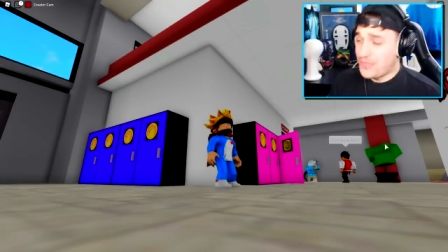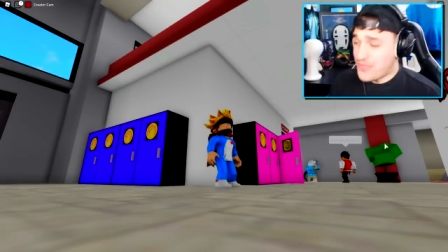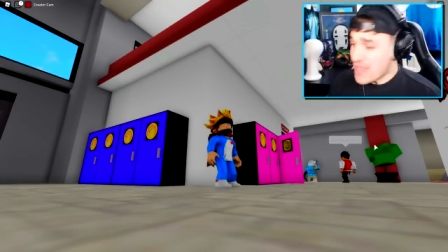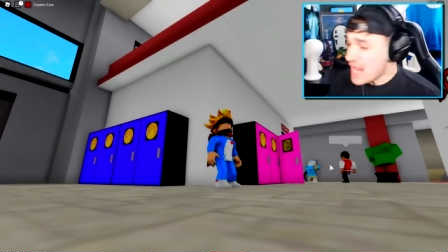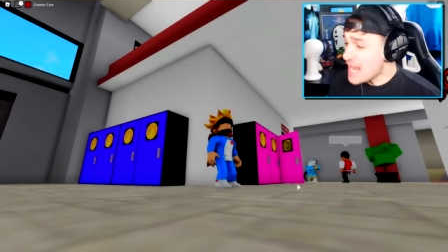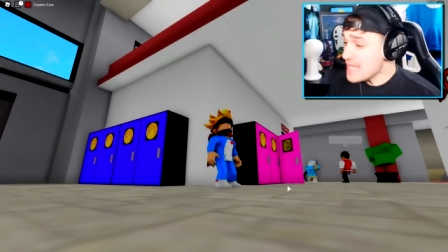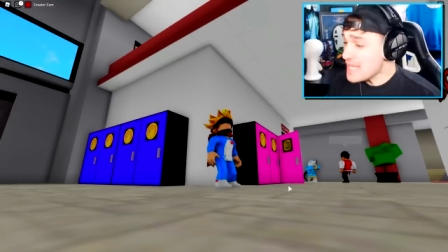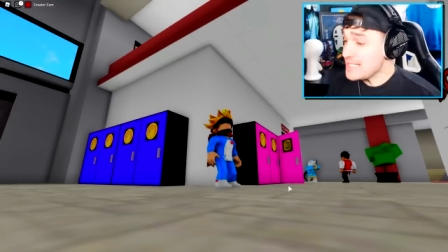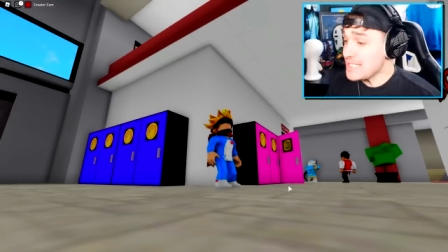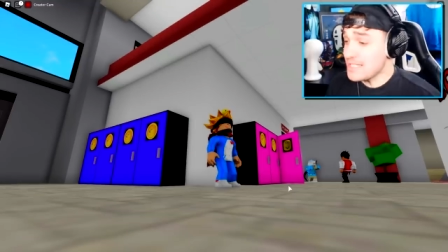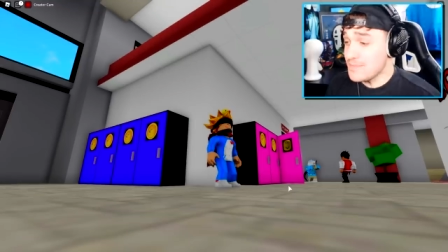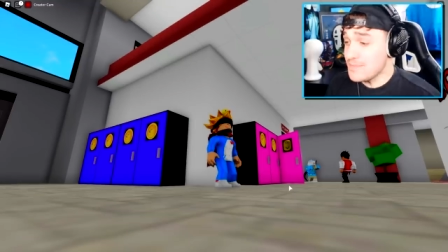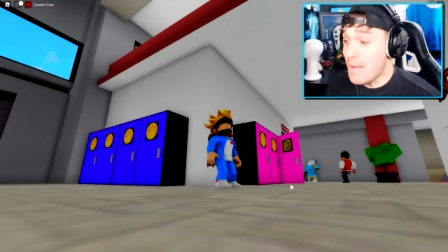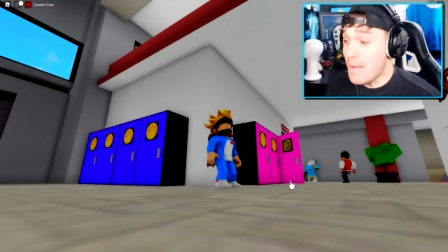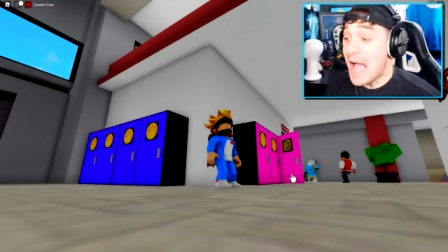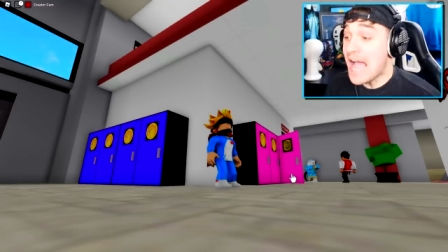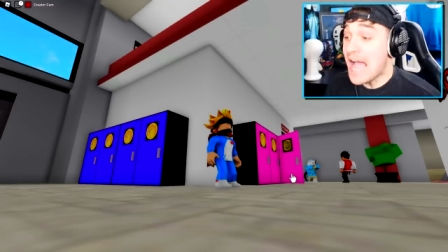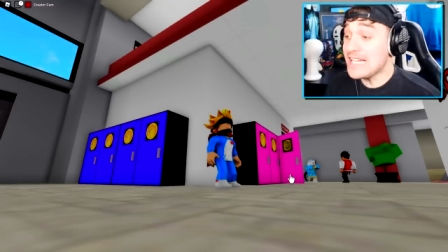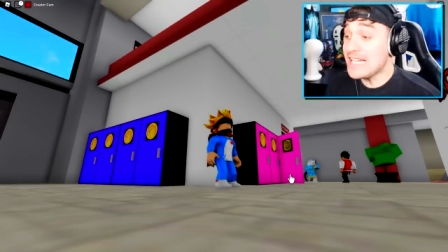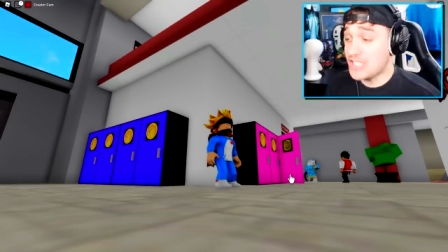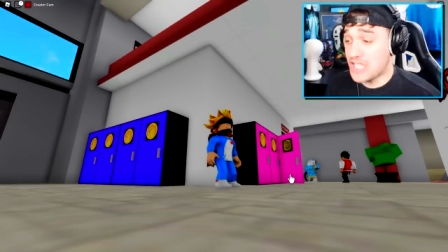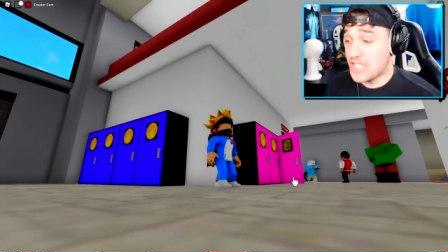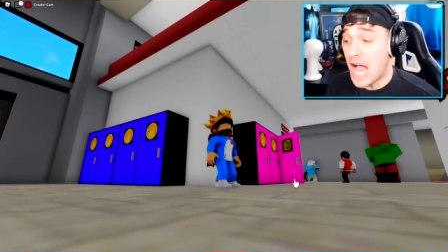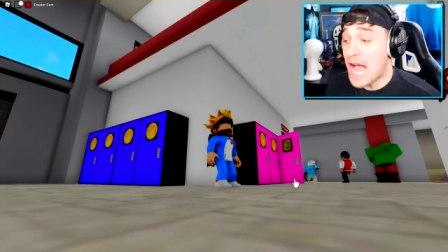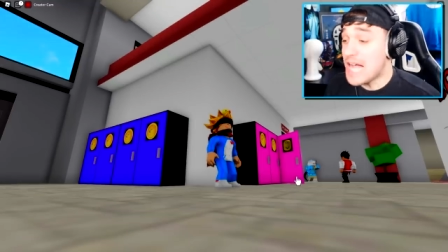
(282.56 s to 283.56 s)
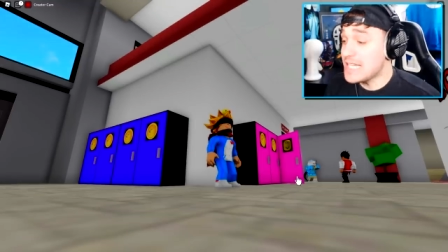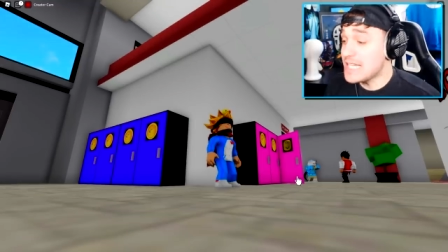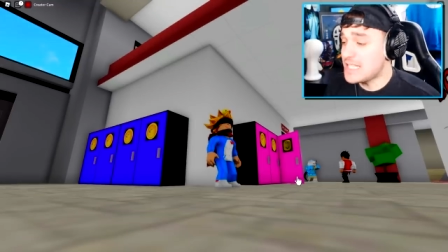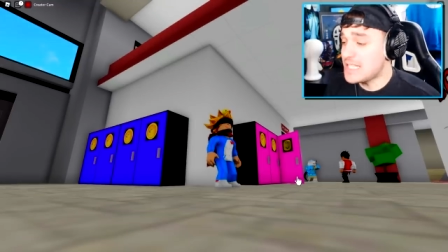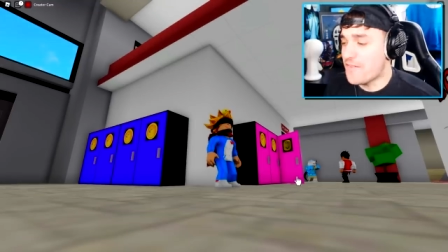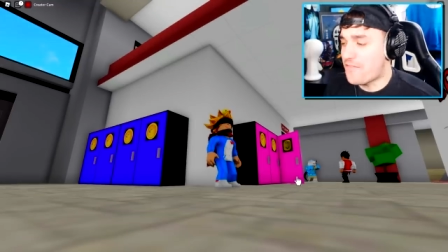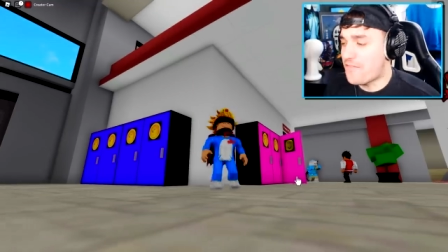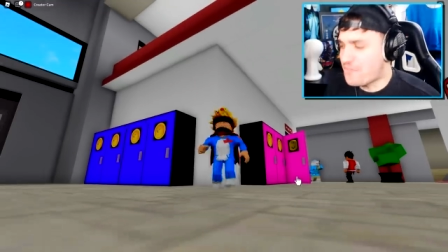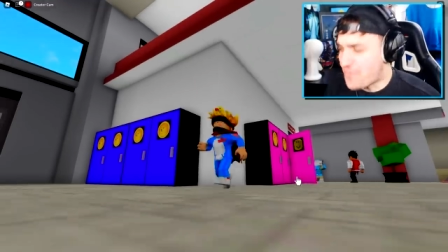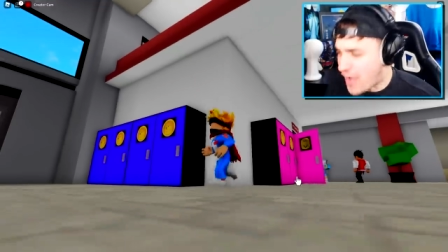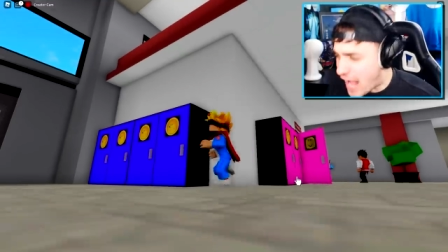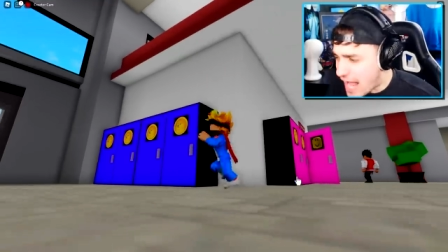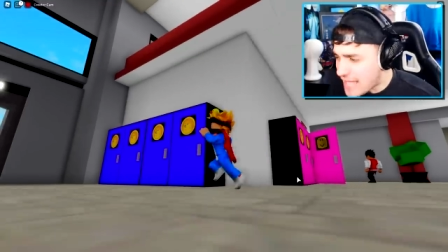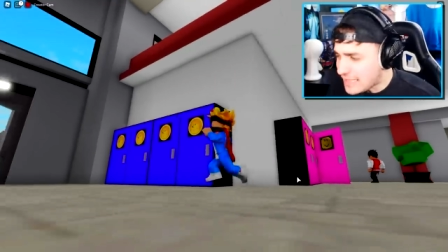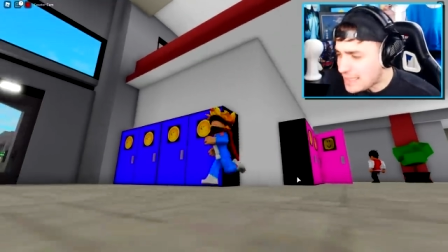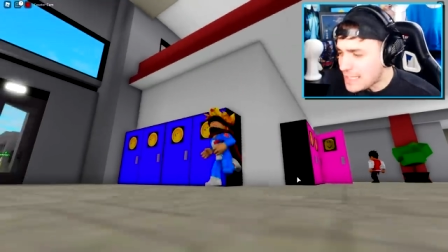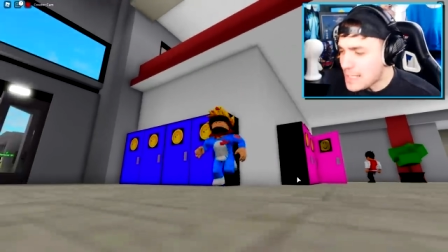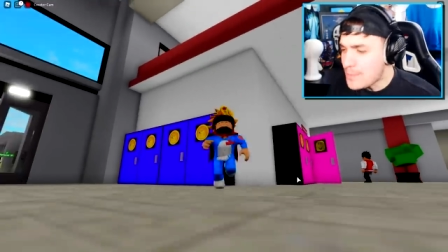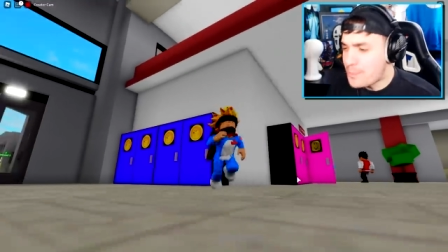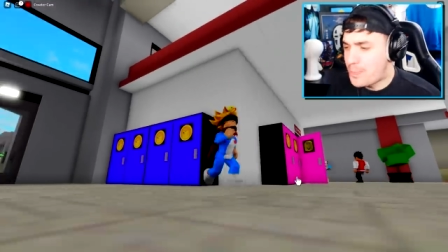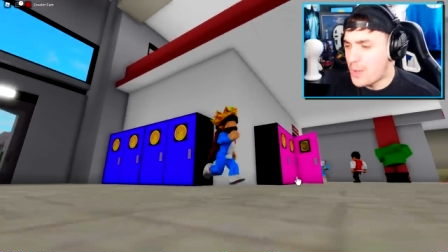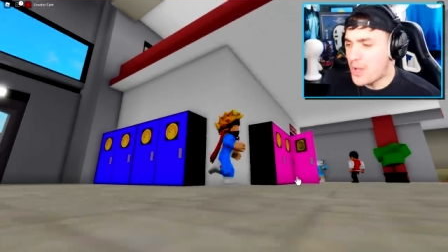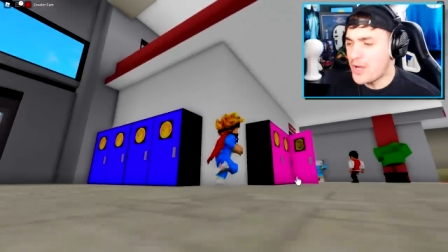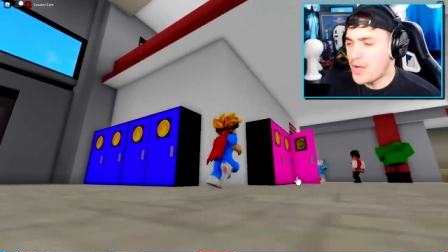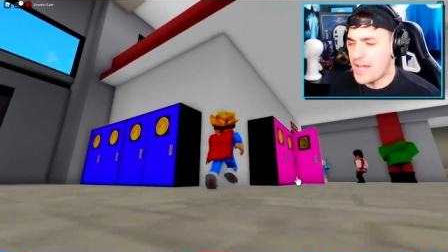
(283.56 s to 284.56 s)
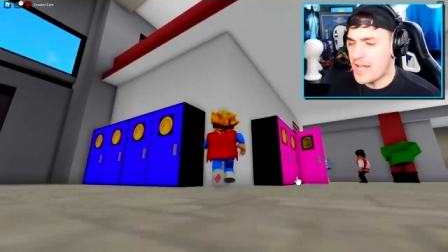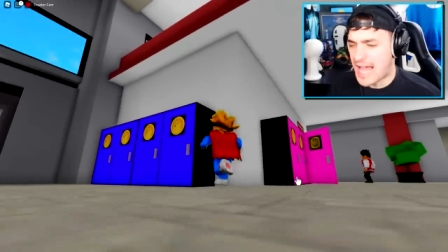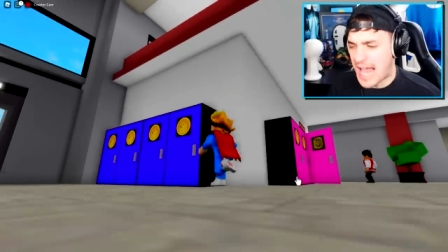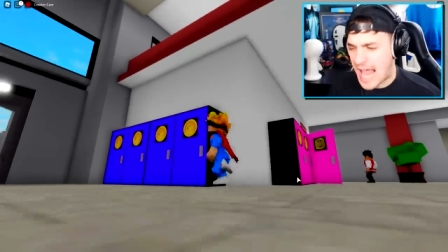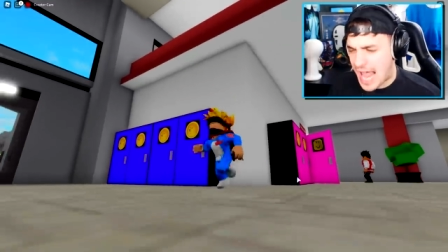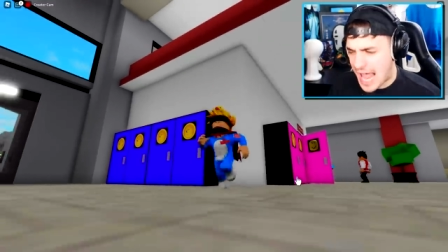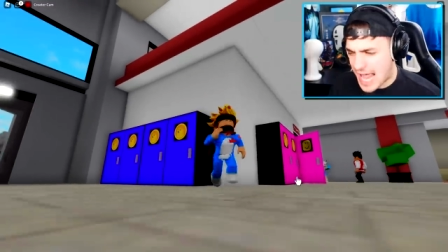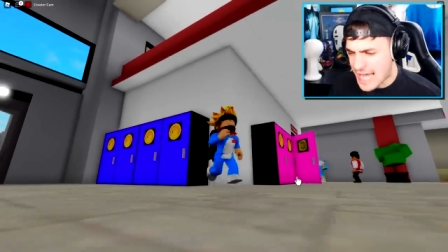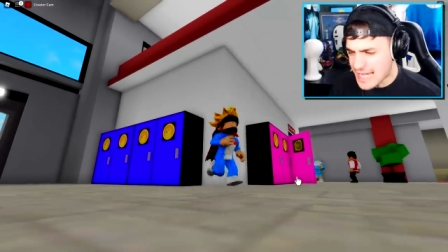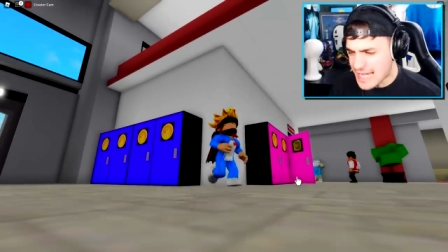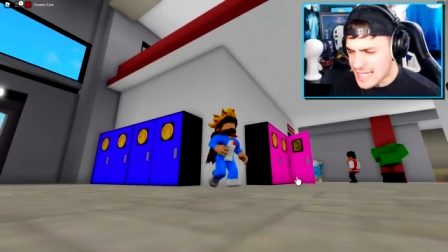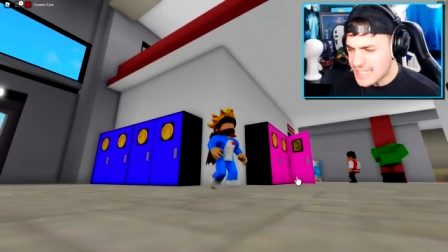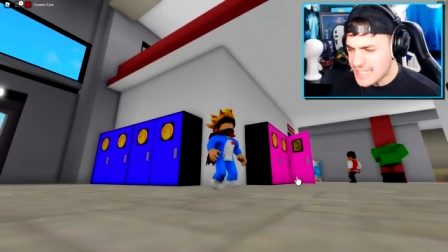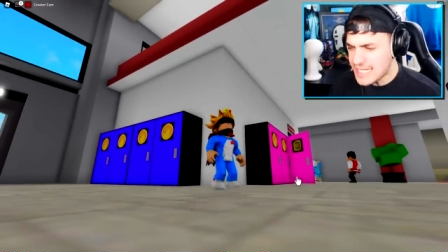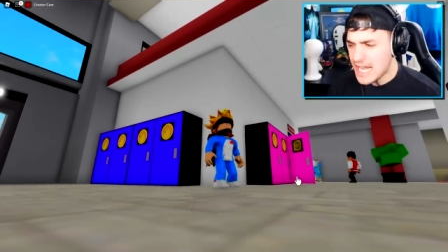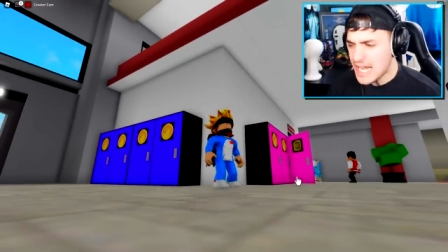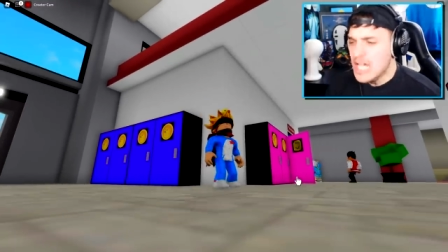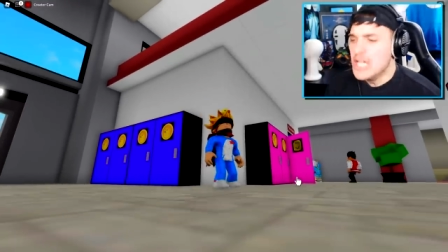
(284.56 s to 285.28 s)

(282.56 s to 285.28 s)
This is my chance to finally put an end